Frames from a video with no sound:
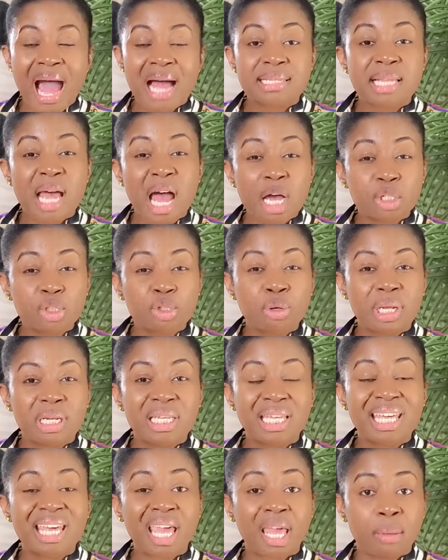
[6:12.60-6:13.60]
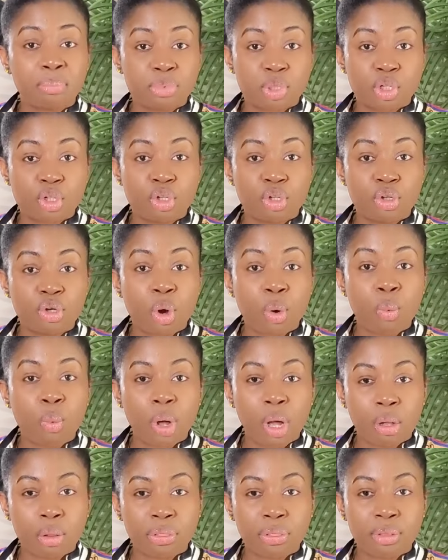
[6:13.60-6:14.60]
has actually kept your
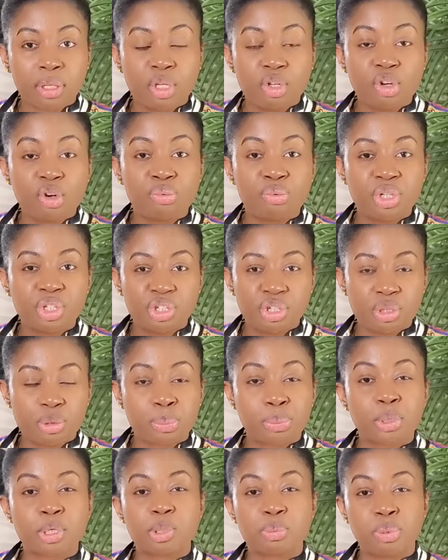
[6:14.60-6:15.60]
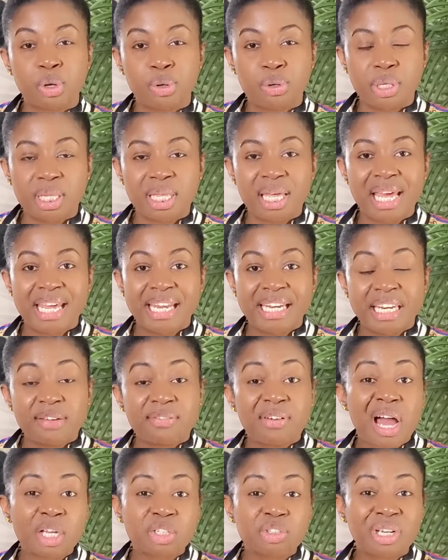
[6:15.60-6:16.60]
wealth, your riches, prosperity.
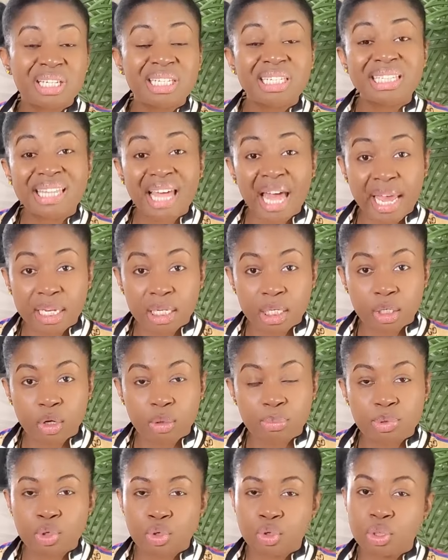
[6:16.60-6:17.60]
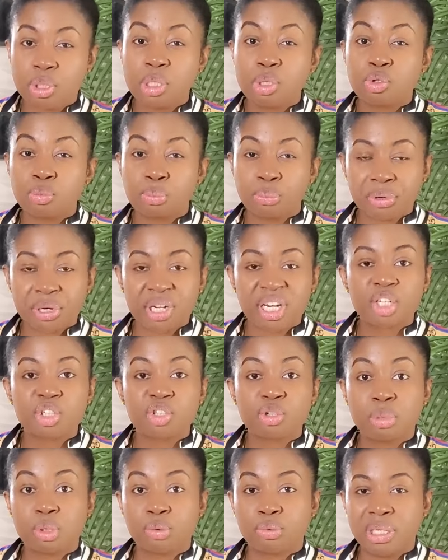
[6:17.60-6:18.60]
They've actually tied it up. So you need to pray that
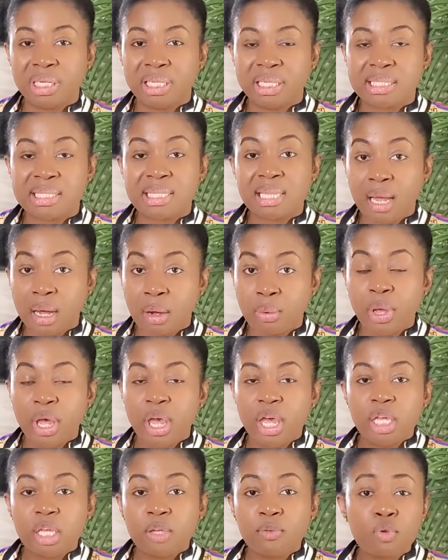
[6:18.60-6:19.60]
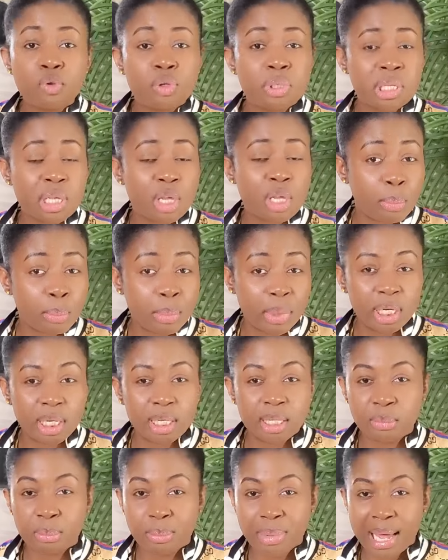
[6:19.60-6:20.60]
it should be released. Now, if you see your
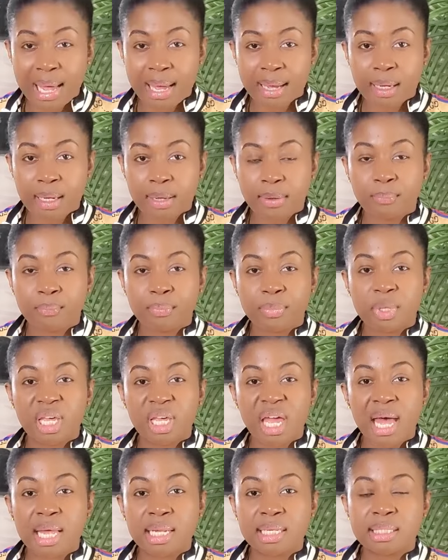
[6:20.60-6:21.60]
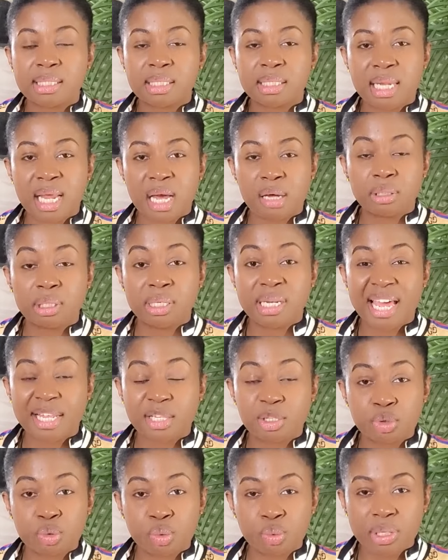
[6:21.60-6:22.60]
money in the bank and now there
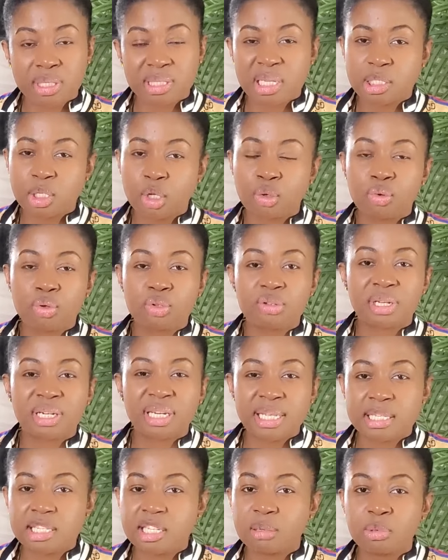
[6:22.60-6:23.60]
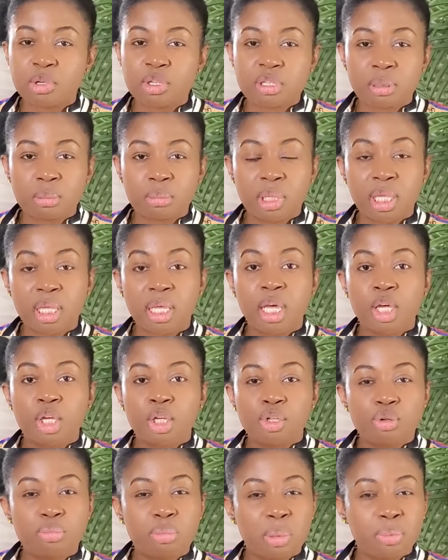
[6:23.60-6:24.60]
are two ways let's say you go to an atm or something
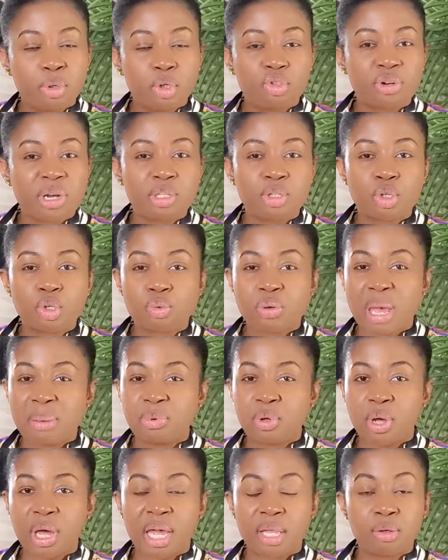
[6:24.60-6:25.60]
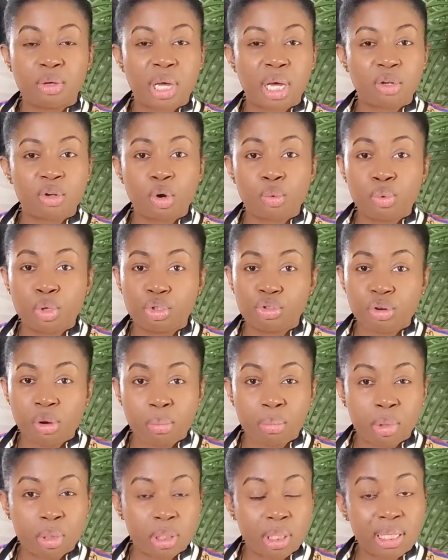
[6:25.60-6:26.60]
you maybe try to swipe your card you cannot
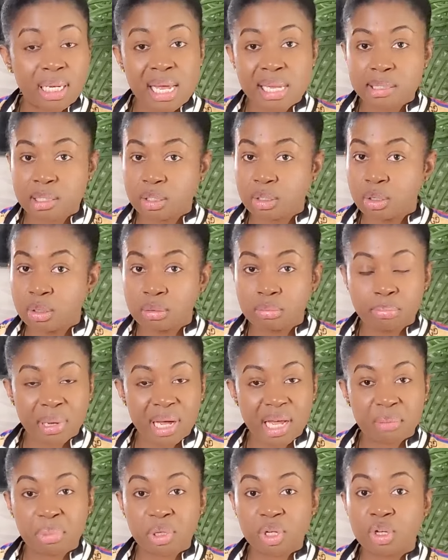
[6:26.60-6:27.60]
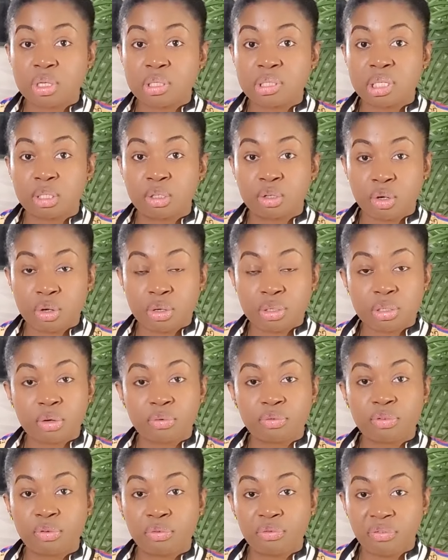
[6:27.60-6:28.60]
withdraw money that's bad because the doors
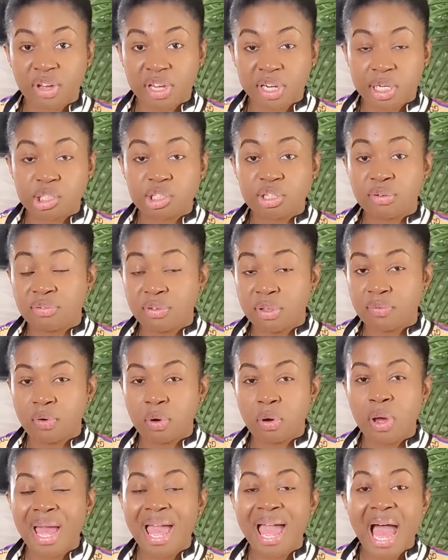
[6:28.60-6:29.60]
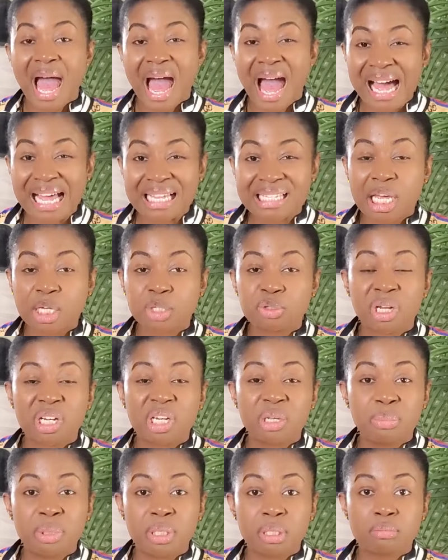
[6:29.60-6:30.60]
of your financial favor has
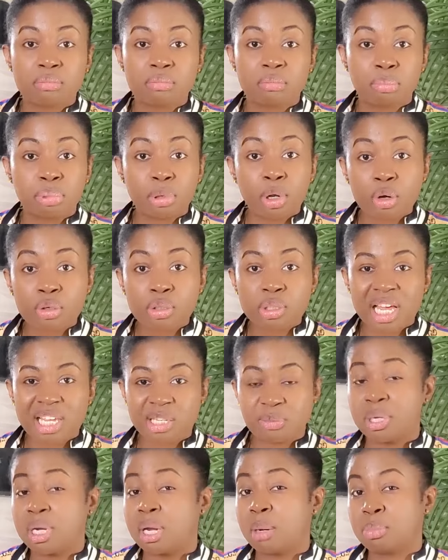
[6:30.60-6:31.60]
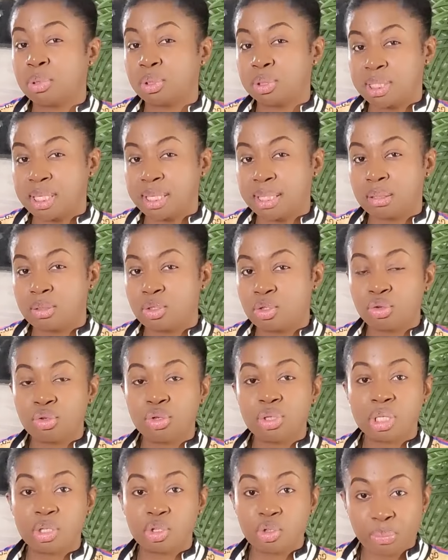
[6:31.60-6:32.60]
actually been blocked has been aborted so
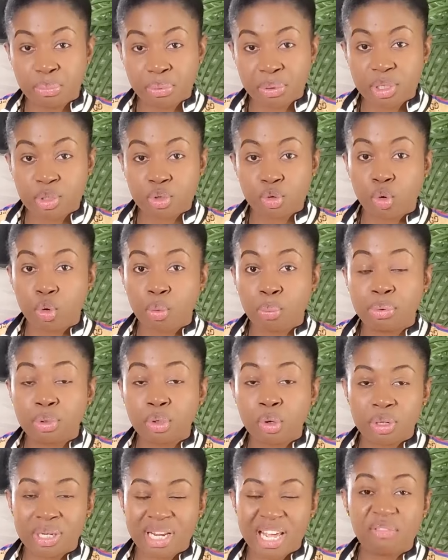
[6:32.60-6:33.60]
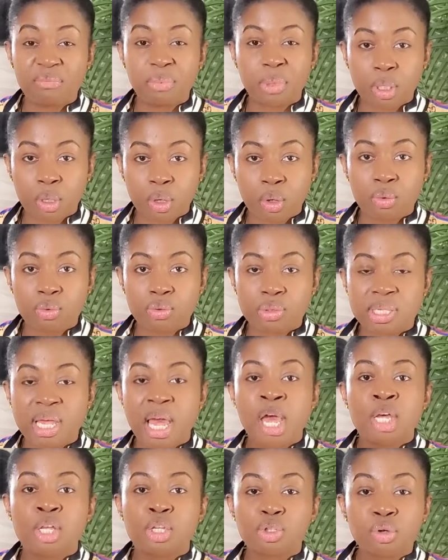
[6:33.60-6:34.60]
you need to pray to open or they have been
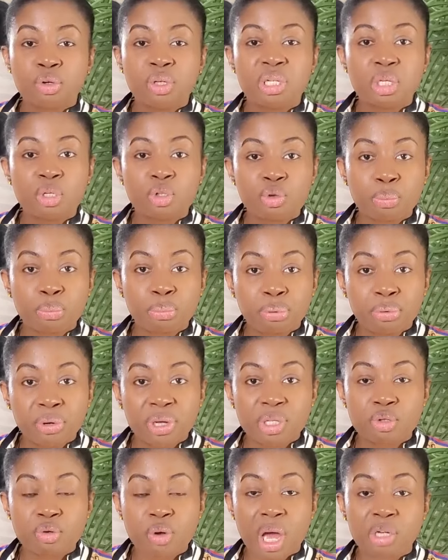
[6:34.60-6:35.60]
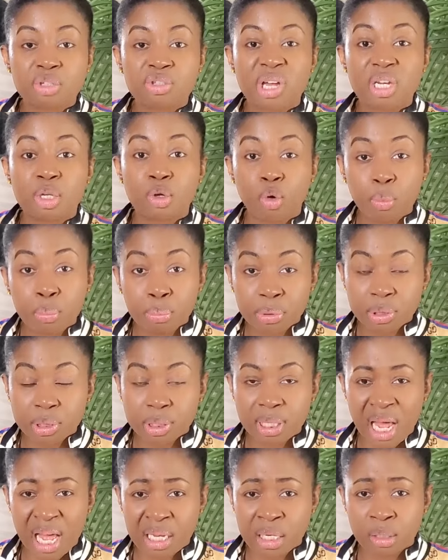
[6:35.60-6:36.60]
closed so you need to pray to actually
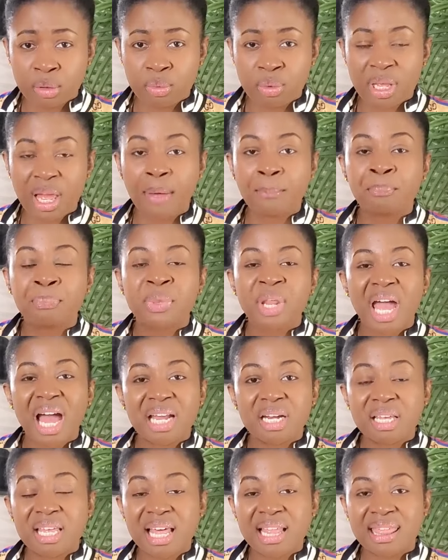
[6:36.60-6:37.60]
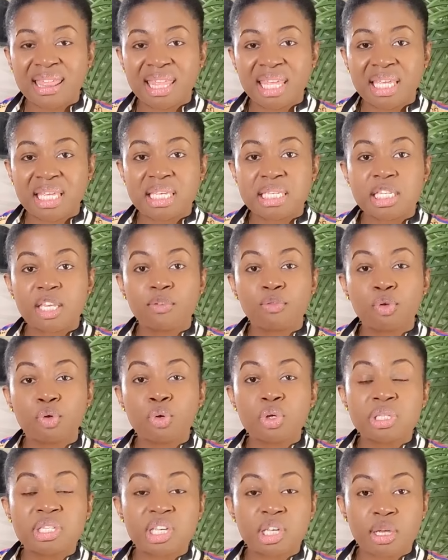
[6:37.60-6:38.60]
open it hallelujah another thing is if
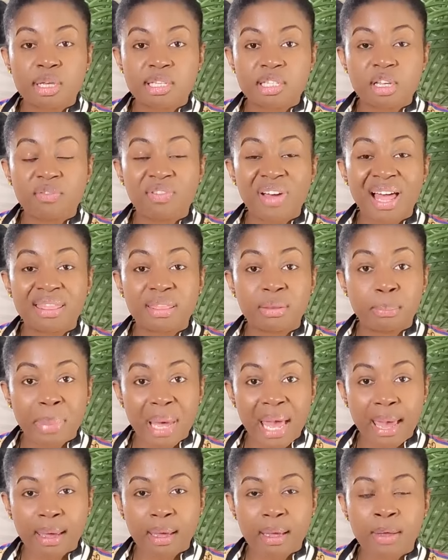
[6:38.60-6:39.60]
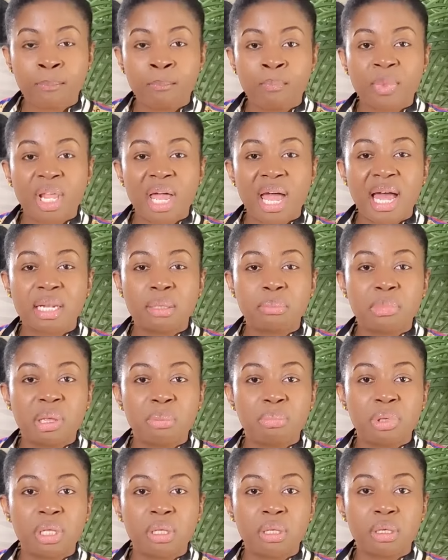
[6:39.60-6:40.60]
you see yourself at the bank and
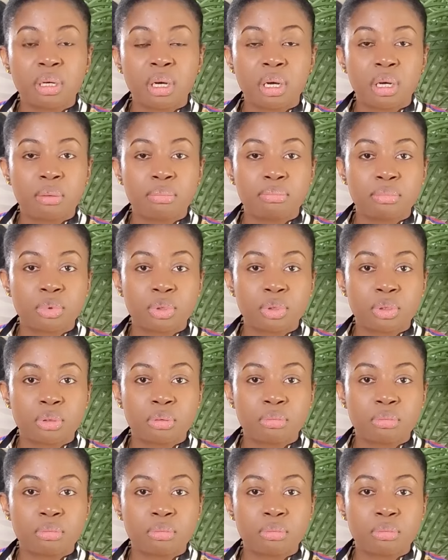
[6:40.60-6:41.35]
maybe um,